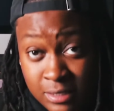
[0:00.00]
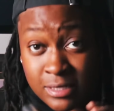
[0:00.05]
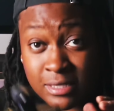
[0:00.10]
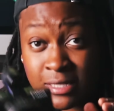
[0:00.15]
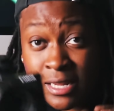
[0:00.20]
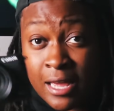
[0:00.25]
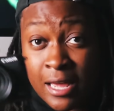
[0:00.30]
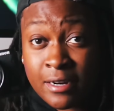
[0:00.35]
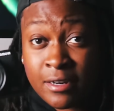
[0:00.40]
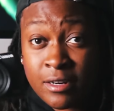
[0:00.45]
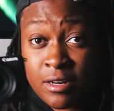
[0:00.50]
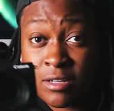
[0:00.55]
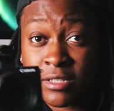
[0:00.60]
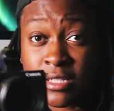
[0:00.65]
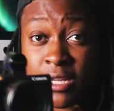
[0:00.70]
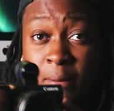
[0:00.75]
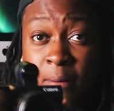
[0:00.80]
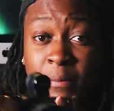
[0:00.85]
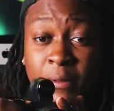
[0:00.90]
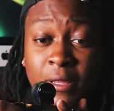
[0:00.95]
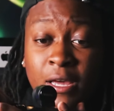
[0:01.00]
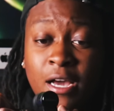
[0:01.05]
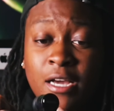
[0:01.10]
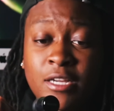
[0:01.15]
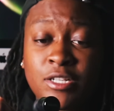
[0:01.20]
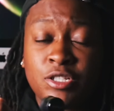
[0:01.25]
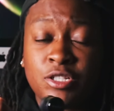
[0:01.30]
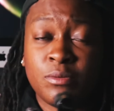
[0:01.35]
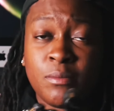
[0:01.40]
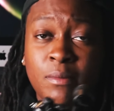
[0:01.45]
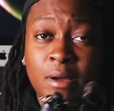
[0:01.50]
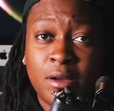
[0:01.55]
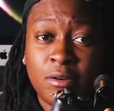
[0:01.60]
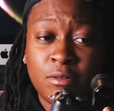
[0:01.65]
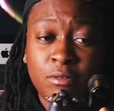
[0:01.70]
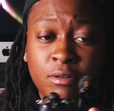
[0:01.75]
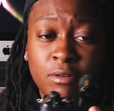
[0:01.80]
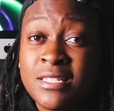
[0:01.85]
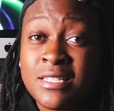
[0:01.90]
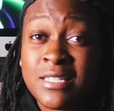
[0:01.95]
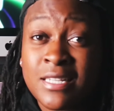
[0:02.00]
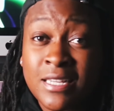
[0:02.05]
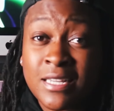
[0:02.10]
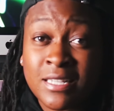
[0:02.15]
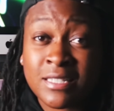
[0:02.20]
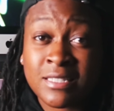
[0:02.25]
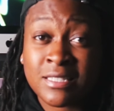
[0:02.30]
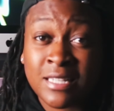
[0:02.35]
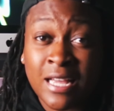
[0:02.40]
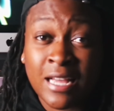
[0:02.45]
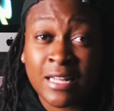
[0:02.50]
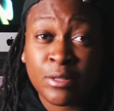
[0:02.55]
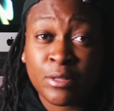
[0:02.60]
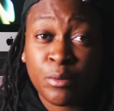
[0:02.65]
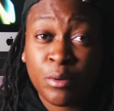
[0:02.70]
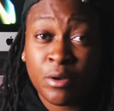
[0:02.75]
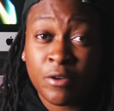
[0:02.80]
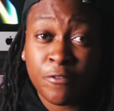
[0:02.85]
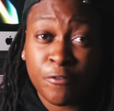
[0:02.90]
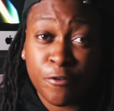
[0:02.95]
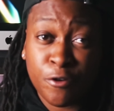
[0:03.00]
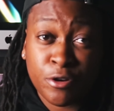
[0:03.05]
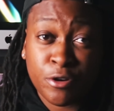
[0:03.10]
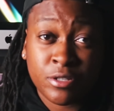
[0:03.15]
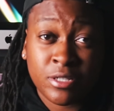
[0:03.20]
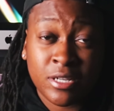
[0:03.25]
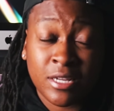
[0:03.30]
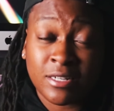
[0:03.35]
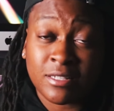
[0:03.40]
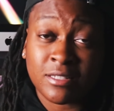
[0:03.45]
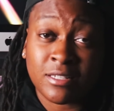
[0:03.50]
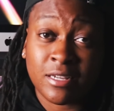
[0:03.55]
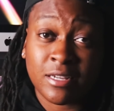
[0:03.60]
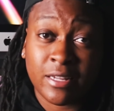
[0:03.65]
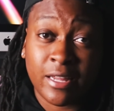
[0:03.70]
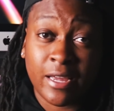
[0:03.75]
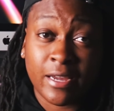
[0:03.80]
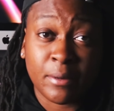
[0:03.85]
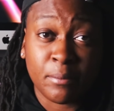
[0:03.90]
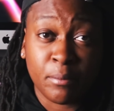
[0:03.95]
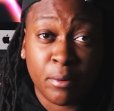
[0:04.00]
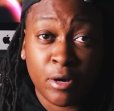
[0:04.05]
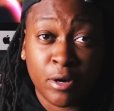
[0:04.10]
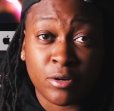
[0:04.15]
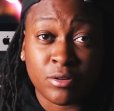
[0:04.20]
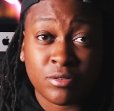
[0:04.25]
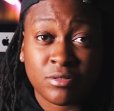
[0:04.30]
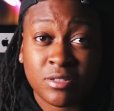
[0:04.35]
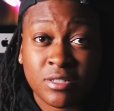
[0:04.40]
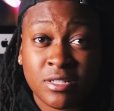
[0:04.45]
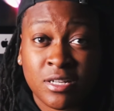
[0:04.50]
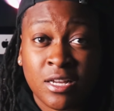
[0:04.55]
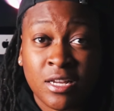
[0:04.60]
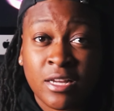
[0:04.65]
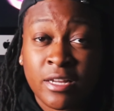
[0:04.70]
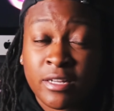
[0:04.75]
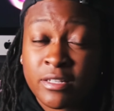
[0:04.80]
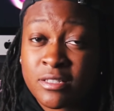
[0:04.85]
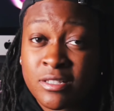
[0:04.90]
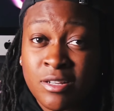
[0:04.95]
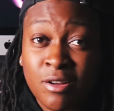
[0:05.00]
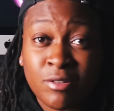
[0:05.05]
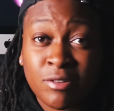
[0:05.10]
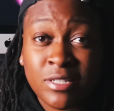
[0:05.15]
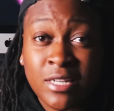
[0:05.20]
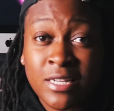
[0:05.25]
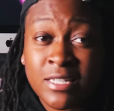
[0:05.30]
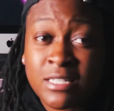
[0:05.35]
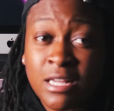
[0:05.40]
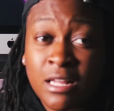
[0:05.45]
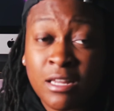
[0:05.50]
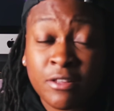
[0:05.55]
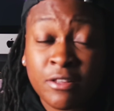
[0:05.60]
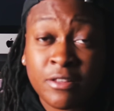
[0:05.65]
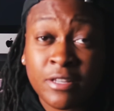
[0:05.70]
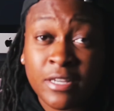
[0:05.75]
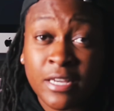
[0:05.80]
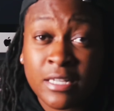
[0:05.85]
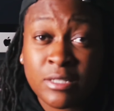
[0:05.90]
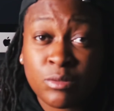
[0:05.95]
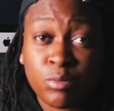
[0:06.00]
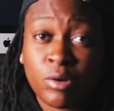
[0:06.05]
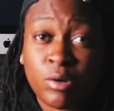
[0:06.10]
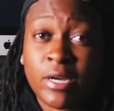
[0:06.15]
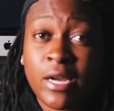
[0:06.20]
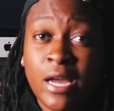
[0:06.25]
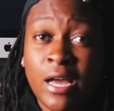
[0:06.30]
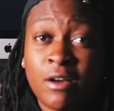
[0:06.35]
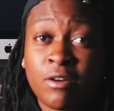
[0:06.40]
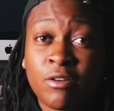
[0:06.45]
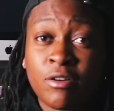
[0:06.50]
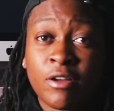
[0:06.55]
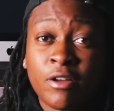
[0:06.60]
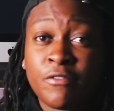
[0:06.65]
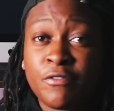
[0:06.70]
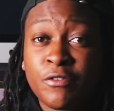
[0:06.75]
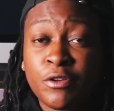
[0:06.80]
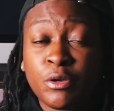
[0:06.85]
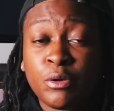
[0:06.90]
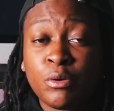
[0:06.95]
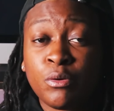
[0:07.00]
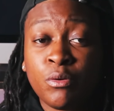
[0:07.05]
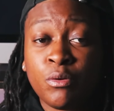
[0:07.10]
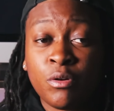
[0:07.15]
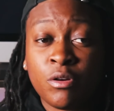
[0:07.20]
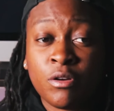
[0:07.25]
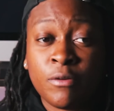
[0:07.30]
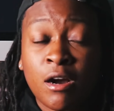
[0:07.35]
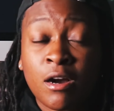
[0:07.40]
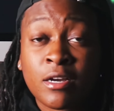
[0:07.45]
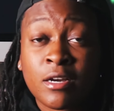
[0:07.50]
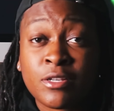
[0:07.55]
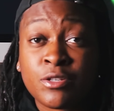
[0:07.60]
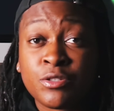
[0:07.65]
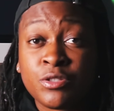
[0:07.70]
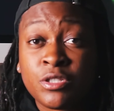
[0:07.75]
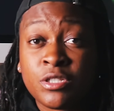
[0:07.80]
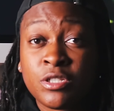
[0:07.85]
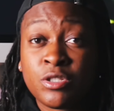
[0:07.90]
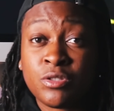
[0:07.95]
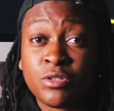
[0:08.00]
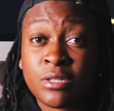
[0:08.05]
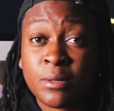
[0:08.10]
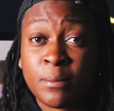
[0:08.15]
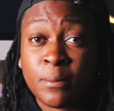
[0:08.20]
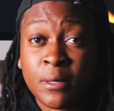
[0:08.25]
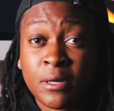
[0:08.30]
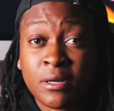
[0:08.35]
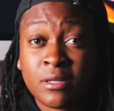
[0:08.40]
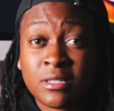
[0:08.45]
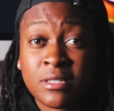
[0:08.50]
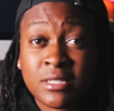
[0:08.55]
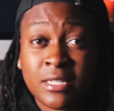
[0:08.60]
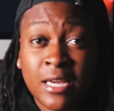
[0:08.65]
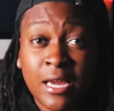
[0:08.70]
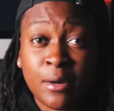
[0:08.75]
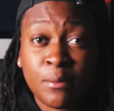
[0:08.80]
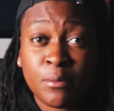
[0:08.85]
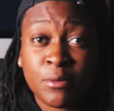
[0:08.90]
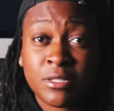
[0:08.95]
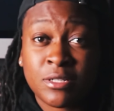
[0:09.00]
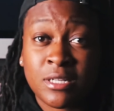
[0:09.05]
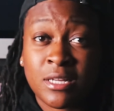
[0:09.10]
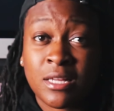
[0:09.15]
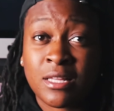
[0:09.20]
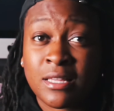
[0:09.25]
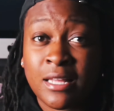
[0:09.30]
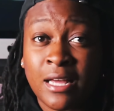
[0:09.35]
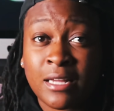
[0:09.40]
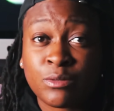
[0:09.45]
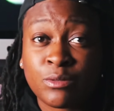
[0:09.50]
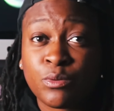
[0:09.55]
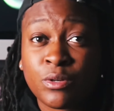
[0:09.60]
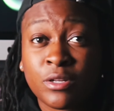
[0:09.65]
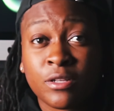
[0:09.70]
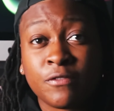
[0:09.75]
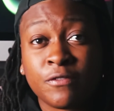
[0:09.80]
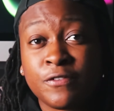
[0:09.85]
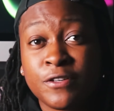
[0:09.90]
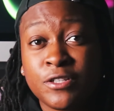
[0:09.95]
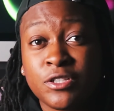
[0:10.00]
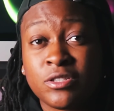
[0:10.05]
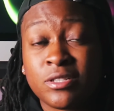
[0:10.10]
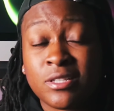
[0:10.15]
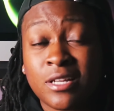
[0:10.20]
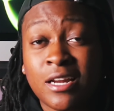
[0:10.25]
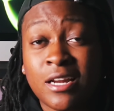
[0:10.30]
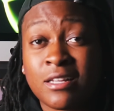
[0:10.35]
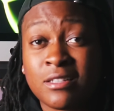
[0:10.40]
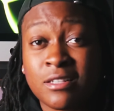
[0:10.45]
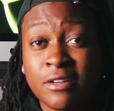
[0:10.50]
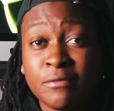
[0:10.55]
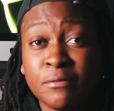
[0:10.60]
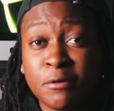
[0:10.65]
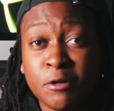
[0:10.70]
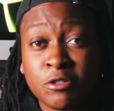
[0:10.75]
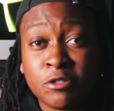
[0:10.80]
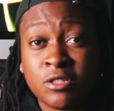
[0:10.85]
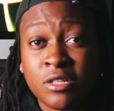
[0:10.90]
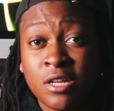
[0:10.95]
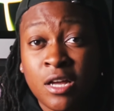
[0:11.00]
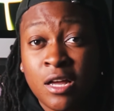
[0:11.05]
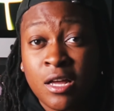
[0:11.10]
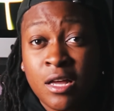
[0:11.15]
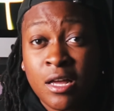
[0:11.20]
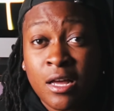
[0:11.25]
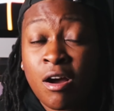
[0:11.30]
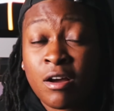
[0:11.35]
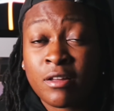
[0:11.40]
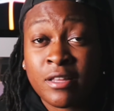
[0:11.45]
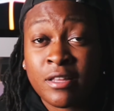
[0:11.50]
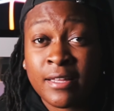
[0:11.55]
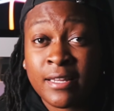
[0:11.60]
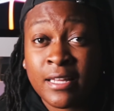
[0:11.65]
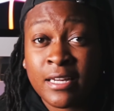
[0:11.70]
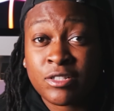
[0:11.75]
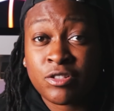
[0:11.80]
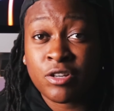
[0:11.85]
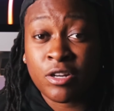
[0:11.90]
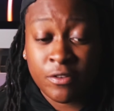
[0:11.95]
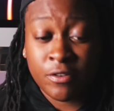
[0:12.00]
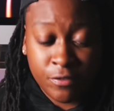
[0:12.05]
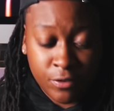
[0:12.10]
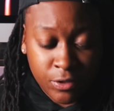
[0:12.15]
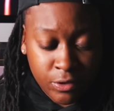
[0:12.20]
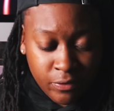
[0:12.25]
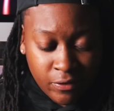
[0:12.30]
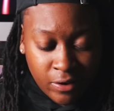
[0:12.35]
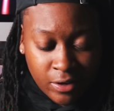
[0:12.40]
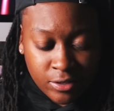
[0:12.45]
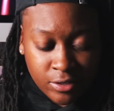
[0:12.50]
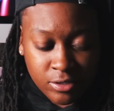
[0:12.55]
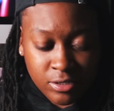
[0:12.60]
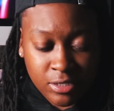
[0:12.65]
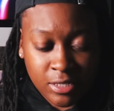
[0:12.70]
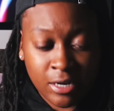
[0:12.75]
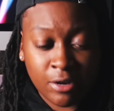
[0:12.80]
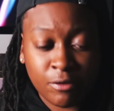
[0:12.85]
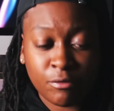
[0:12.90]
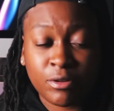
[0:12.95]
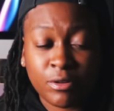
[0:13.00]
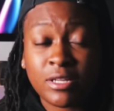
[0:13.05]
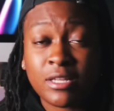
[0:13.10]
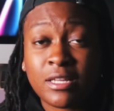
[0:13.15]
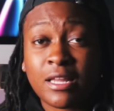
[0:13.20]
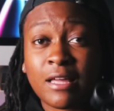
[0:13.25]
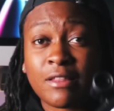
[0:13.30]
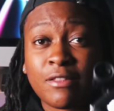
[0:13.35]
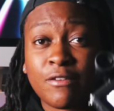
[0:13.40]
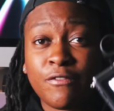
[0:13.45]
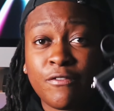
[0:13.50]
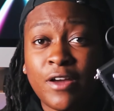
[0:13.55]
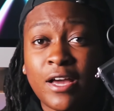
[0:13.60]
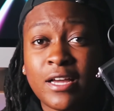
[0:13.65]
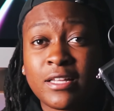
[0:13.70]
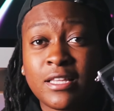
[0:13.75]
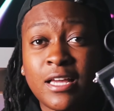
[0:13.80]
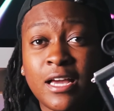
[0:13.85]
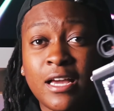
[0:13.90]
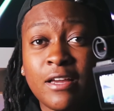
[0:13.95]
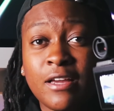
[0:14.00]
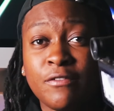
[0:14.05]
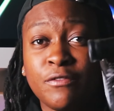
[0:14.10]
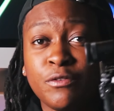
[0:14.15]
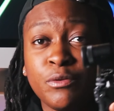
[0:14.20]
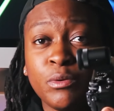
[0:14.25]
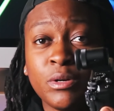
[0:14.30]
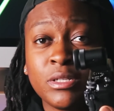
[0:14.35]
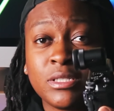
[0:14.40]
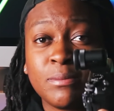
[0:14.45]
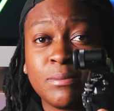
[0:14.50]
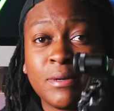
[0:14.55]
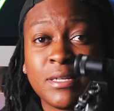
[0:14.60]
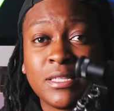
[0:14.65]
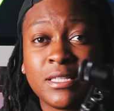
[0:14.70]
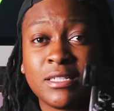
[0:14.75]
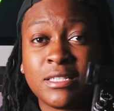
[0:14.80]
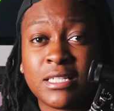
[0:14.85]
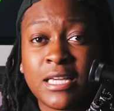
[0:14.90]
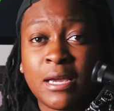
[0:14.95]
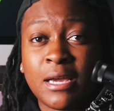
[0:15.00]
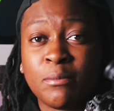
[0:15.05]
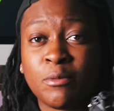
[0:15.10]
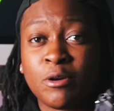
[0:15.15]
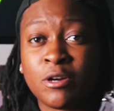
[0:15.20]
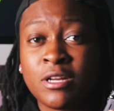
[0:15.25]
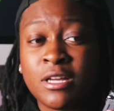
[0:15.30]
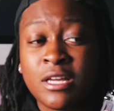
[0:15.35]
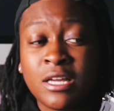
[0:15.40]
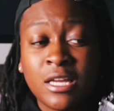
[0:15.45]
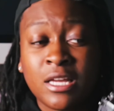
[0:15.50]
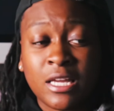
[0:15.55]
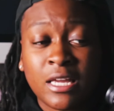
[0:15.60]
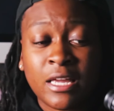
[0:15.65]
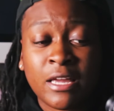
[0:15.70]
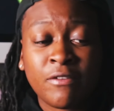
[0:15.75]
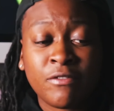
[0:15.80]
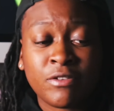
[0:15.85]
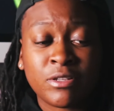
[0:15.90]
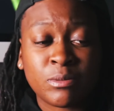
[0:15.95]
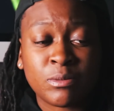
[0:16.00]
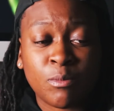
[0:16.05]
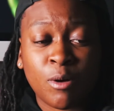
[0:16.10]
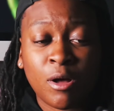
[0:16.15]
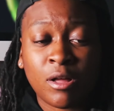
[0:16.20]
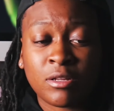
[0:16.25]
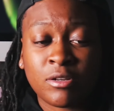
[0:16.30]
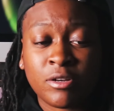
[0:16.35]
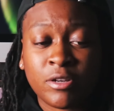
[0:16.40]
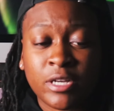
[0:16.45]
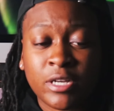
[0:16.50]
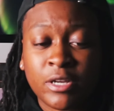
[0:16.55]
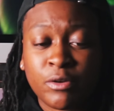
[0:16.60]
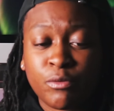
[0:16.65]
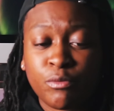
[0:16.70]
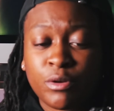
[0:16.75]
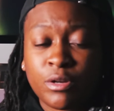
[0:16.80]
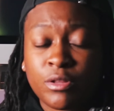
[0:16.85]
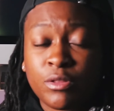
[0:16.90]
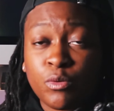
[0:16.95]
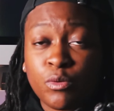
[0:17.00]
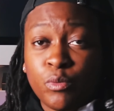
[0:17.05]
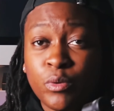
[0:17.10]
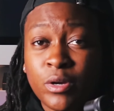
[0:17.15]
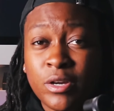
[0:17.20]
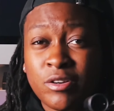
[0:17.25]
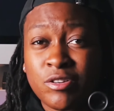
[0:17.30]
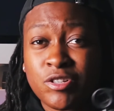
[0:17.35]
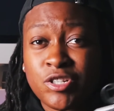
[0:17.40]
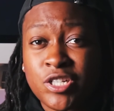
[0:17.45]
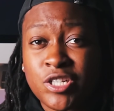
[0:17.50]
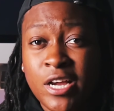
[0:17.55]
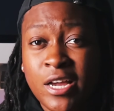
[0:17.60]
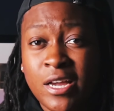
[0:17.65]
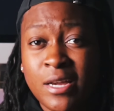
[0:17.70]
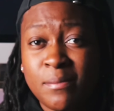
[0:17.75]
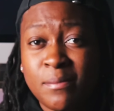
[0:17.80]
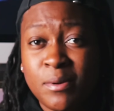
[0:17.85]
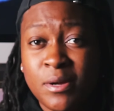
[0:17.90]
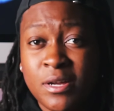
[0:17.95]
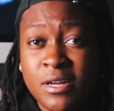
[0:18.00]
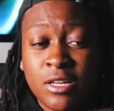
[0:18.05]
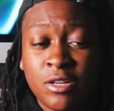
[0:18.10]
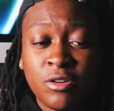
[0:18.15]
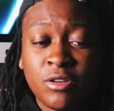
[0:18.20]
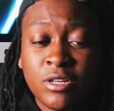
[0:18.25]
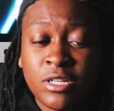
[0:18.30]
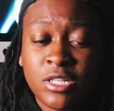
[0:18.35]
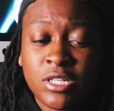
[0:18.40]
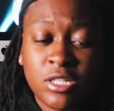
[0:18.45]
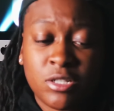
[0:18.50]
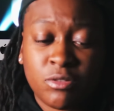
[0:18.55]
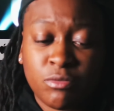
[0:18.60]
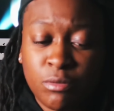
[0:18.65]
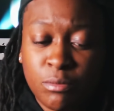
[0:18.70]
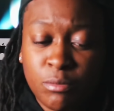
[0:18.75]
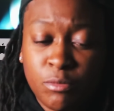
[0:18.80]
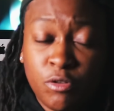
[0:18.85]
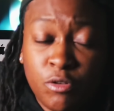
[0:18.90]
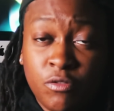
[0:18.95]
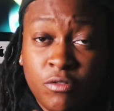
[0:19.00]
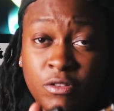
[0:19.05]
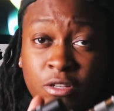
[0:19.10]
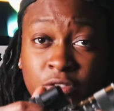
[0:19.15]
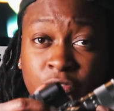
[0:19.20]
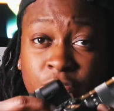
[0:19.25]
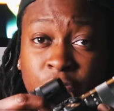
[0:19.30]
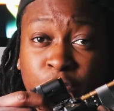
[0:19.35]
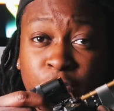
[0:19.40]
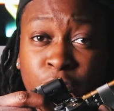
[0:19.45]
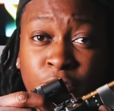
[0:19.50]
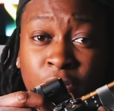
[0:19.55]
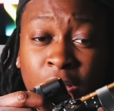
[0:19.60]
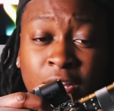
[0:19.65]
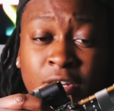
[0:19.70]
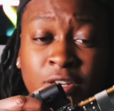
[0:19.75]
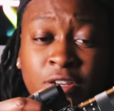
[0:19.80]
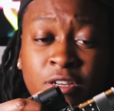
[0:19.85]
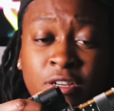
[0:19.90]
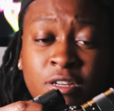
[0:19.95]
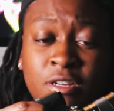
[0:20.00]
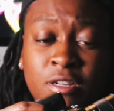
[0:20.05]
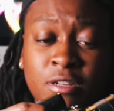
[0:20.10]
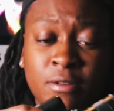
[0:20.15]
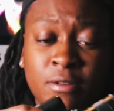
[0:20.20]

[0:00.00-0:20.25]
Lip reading: and slide it on top of the hot shoe mount. See exactly what your photo is gonna look like in post. So it takes all of the guesswork out. If you are used to using mirrorless cameras, that's one of the features that I love most are the electronic viewfinders. And I really like the fact that if you want to make this camera even smaller and get rid of the weird shape, you can just remove this viewfinder